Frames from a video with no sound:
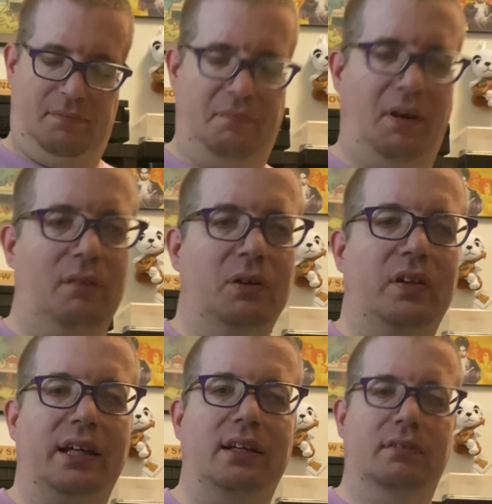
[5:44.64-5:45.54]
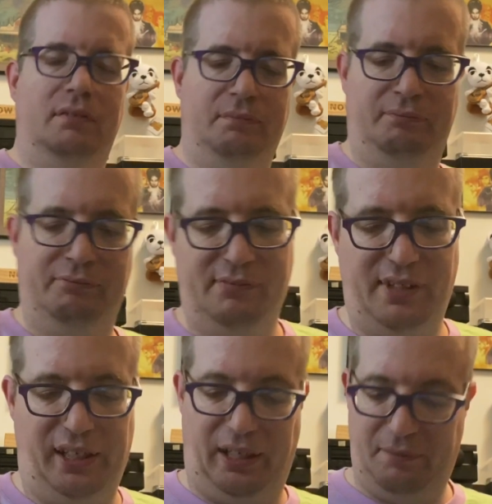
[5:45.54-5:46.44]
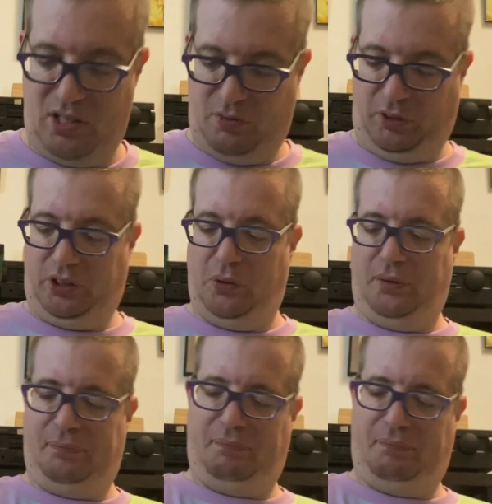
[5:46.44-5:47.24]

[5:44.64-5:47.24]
I really dig it. That's really cool.